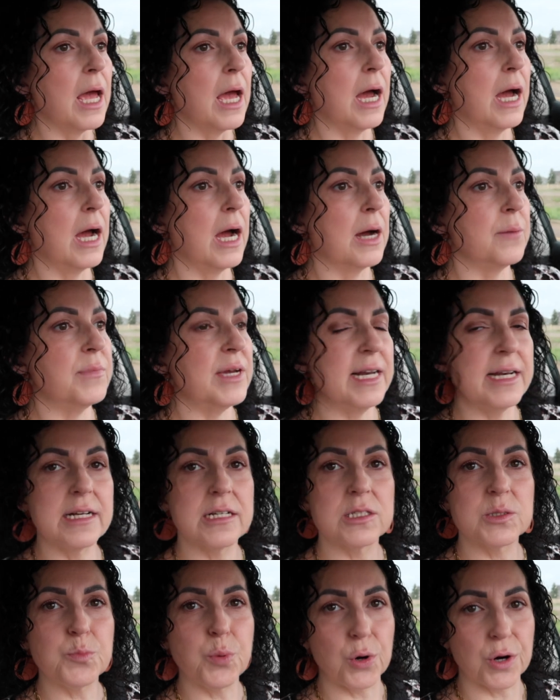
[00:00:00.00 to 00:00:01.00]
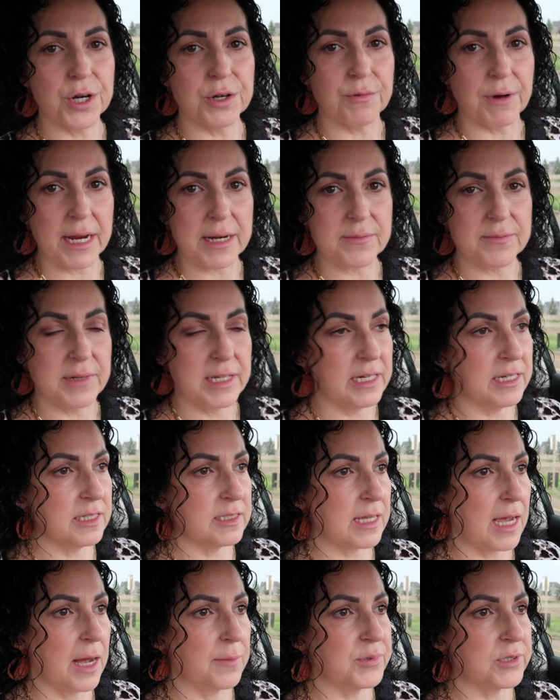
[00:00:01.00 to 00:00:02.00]
And it's pouring rain. It
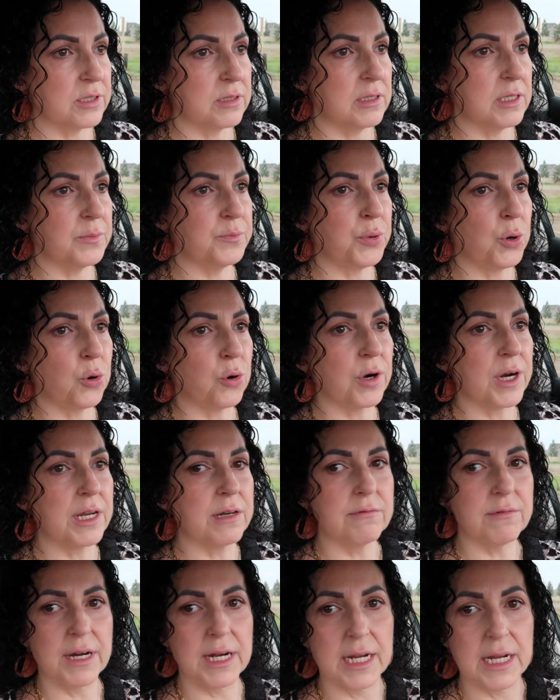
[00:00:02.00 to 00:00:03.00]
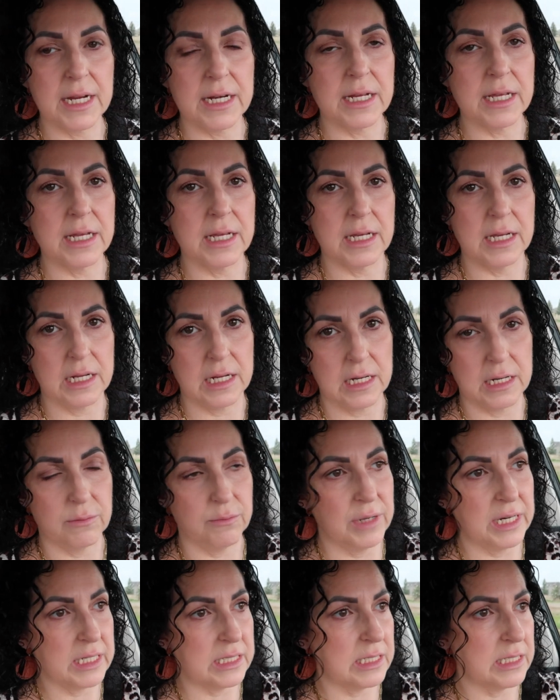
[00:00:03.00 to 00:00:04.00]
is absolutely pouring rain
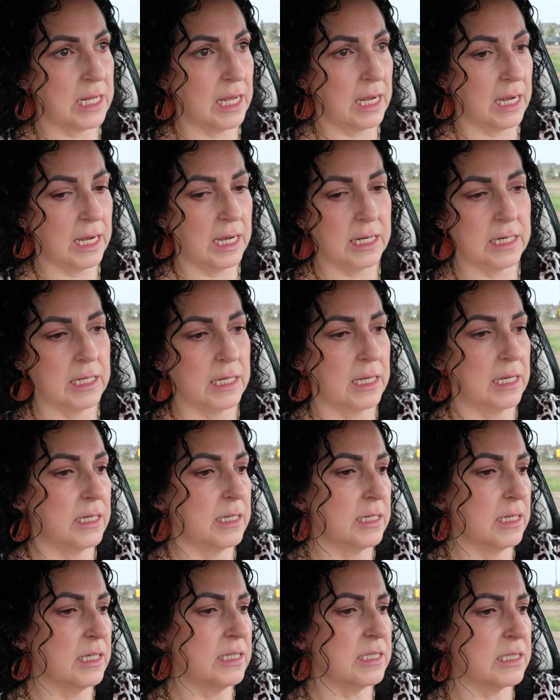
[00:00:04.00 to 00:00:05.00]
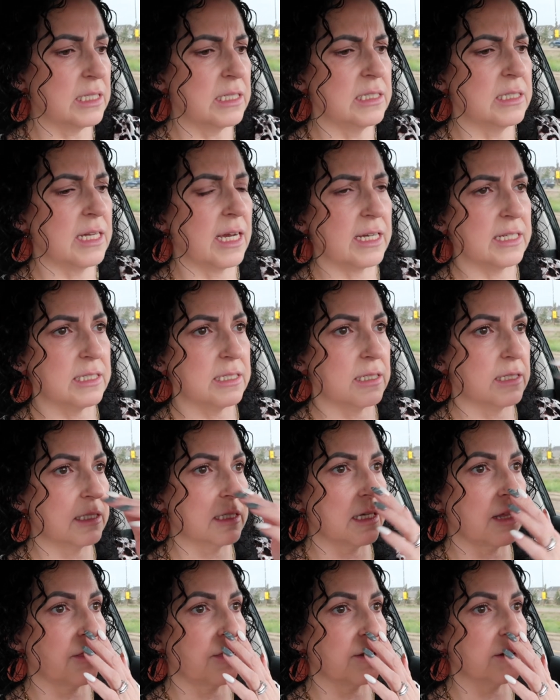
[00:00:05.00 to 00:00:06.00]
in Medicine Hat, and it's still nice. It's
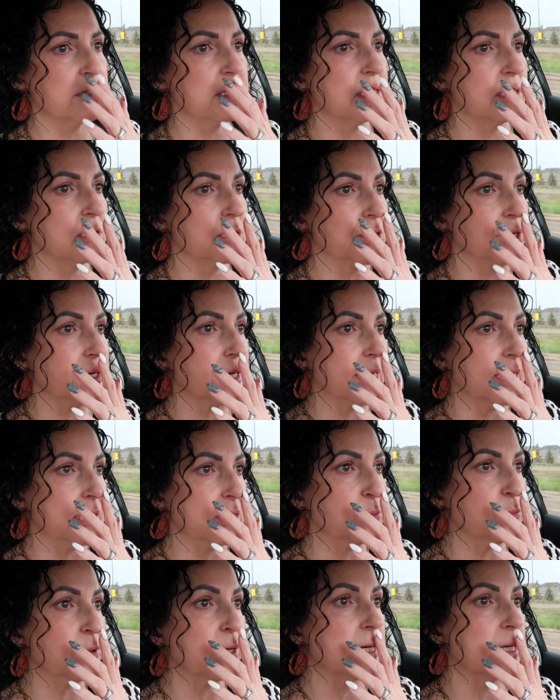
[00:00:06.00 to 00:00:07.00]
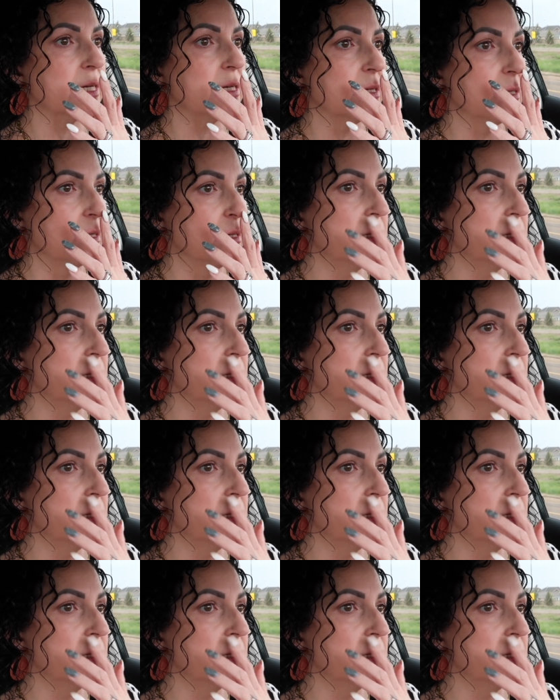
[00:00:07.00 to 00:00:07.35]
still 13 degrees, but